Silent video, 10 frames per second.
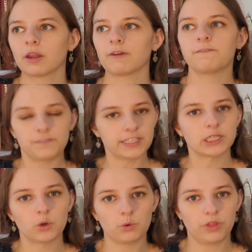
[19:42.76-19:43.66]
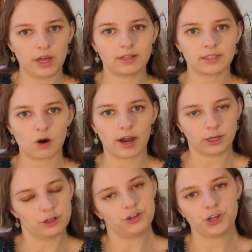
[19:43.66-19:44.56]
physical things that I
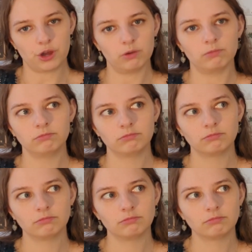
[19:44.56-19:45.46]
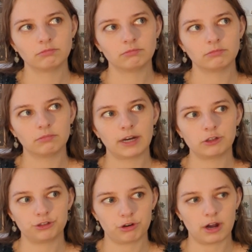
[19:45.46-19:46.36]
could do and
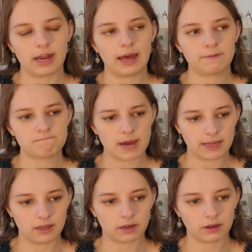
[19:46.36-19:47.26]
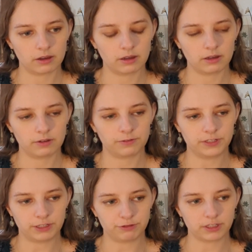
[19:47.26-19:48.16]
try and make for
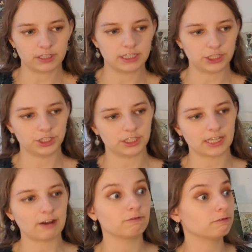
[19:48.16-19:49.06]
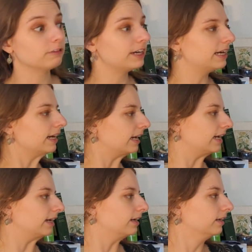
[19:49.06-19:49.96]
different conditions. That
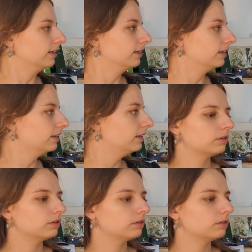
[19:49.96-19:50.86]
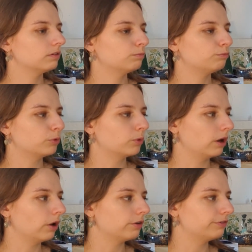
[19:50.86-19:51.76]
really brought a
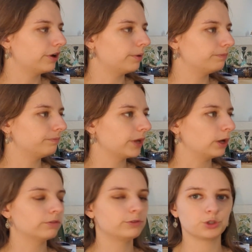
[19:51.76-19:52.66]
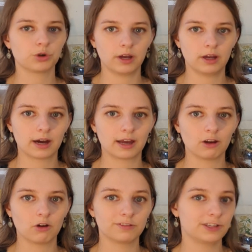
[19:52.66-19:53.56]
lot of joy and a
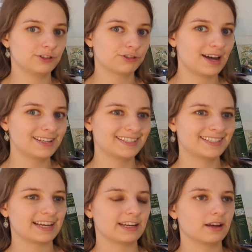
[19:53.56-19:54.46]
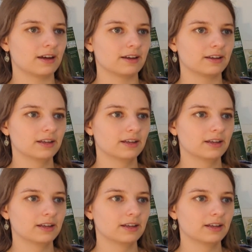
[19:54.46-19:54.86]
lot of interest, and